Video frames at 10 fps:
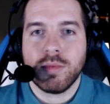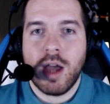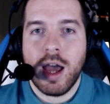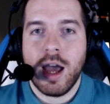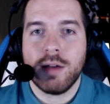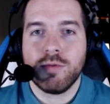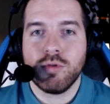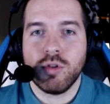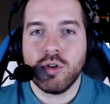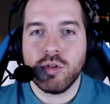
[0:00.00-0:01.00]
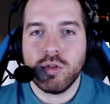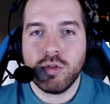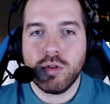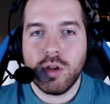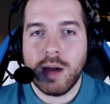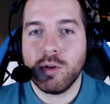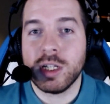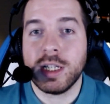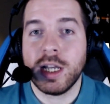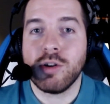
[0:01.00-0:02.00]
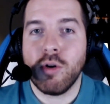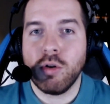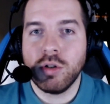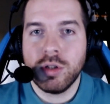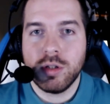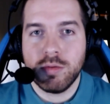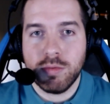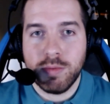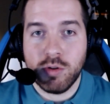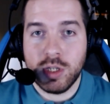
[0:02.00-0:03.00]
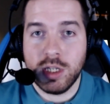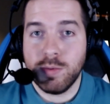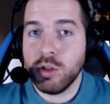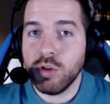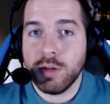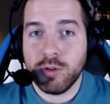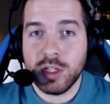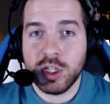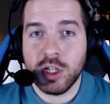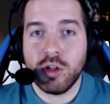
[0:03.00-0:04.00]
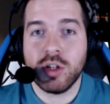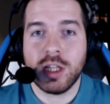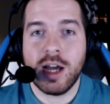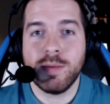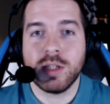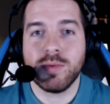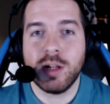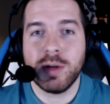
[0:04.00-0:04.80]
I have to, I want to say cold because he's been doing it for such a long time as well.